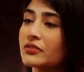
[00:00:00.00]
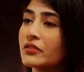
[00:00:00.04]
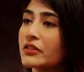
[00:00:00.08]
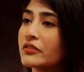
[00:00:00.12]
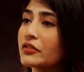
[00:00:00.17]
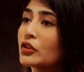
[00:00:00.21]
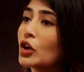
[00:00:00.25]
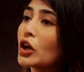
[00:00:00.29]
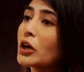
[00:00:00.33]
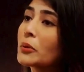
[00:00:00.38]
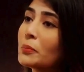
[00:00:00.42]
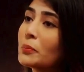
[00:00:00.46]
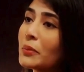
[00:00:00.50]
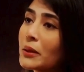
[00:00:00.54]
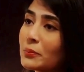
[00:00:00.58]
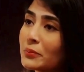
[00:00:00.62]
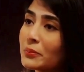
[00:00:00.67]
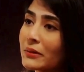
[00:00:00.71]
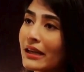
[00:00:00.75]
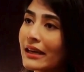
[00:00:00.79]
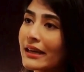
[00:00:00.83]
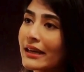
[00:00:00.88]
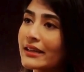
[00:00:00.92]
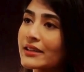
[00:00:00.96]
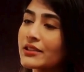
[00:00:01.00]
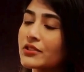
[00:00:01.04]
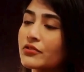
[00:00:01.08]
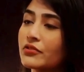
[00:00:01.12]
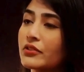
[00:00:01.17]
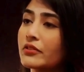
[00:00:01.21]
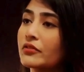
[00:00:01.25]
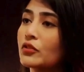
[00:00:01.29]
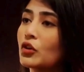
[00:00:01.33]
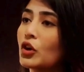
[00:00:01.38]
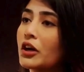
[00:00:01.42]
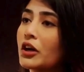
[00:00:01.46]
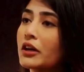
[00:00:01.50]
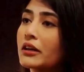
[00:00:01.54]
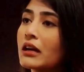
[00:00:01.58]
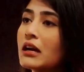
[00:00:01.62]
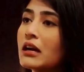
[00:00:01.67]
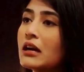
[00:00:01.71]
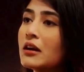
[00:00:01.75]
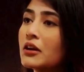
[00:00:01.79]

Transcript: we've got peptides, we've got